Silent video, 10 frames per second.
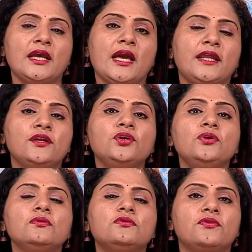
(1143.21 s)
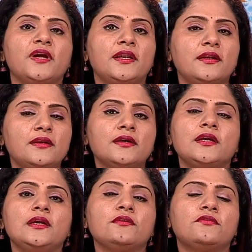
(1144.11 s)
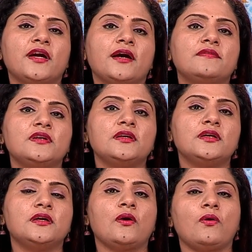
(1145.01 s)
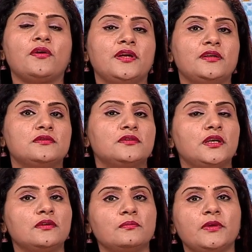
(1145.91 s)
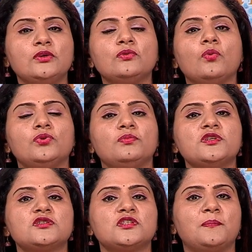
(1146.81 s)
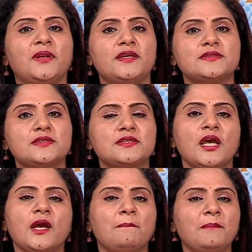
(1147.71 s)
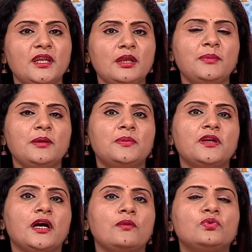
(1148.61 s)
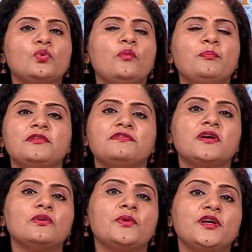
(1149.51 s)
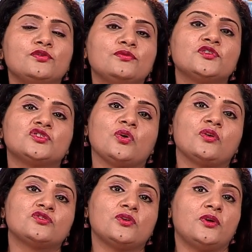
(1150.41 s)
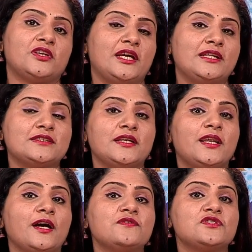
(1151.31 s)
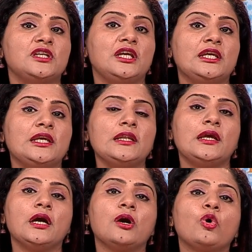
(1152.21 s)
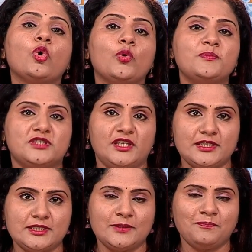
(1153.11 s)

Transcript: And a new trend in travel or in when you go to visit a place is, many people now don't prefer going to resorts or hotels. They love staying in homestays.